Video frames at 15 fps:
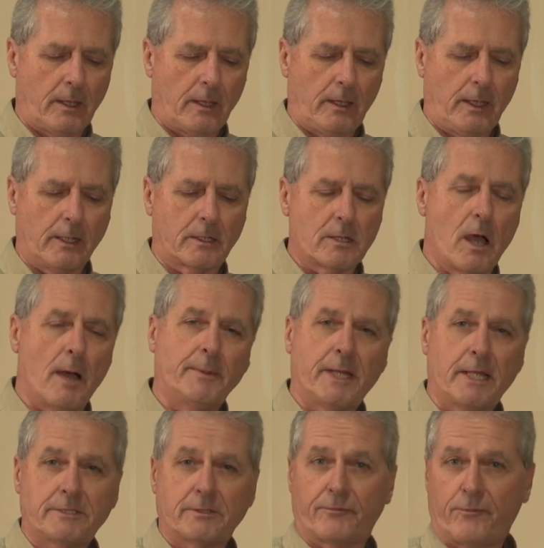It
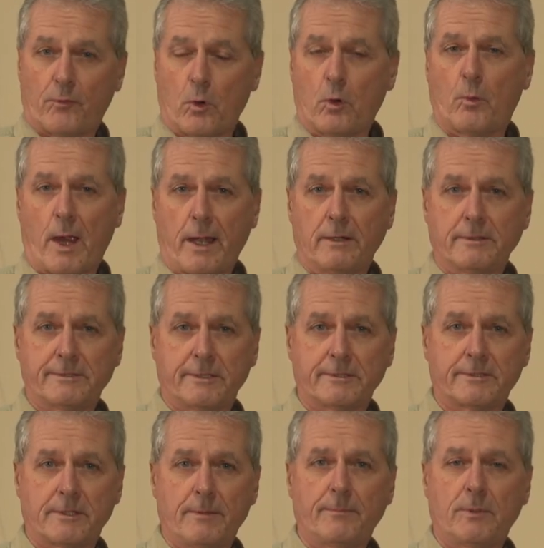accommodates a 4-wire
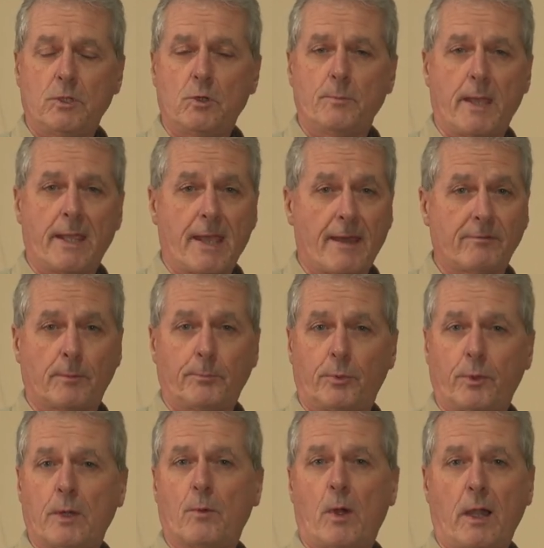system. You may have a
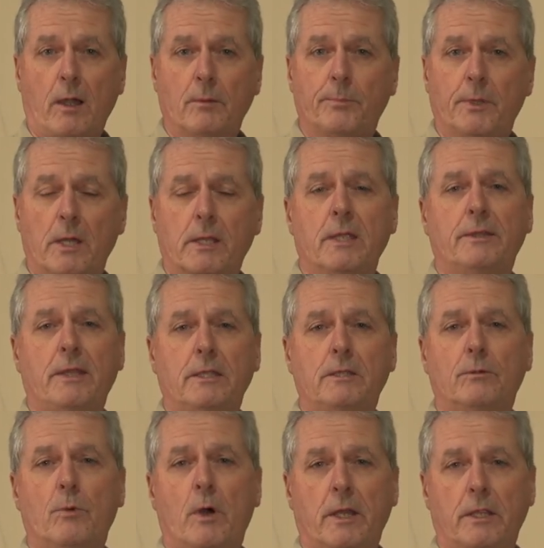pre-wired plug-in that
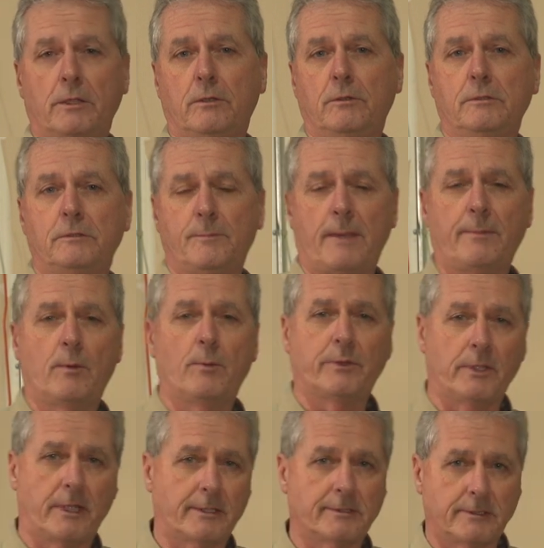you want to use, maybe
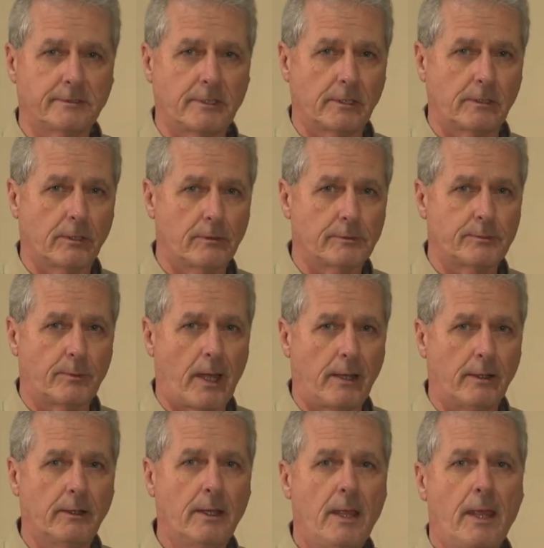with an existing clothes
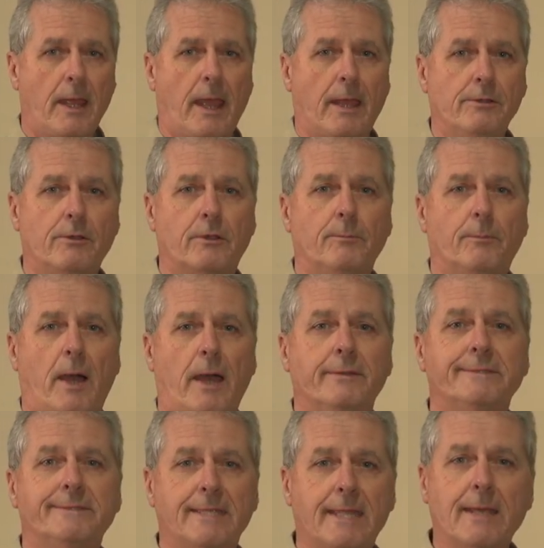dryer, and you can buy
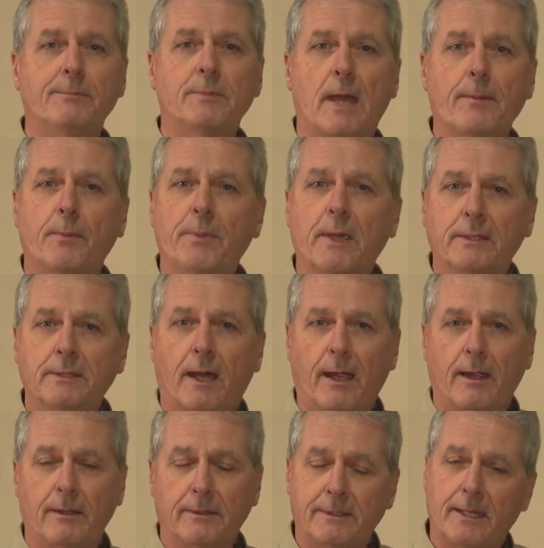the same type of
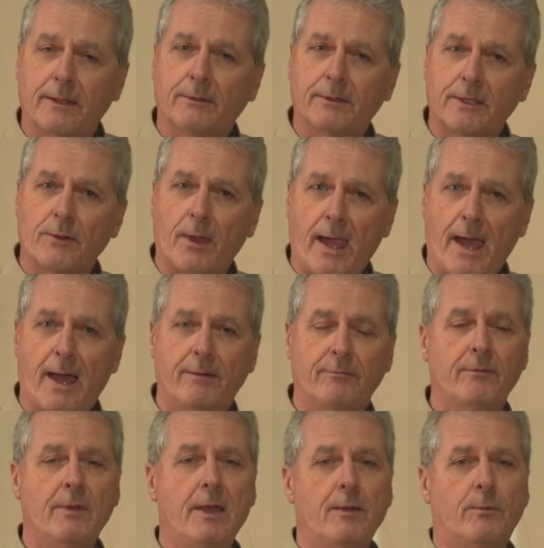pigtail that you have
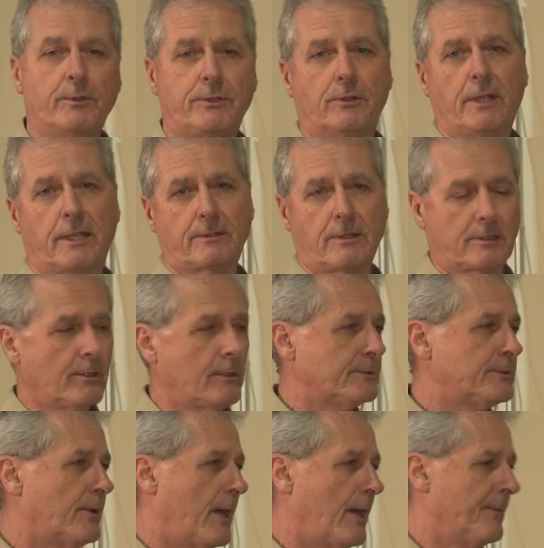with your electric
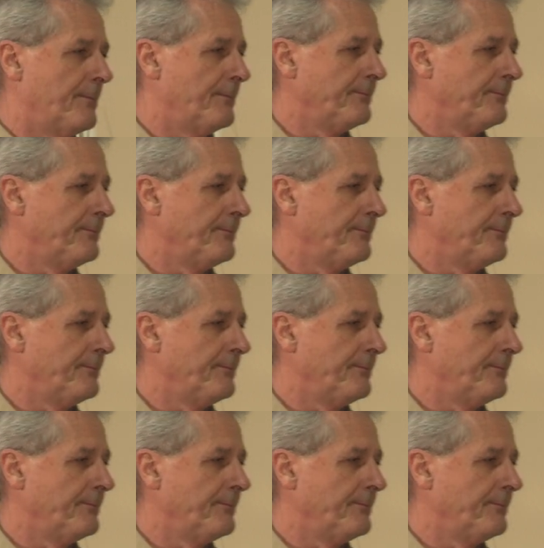clothes dryer.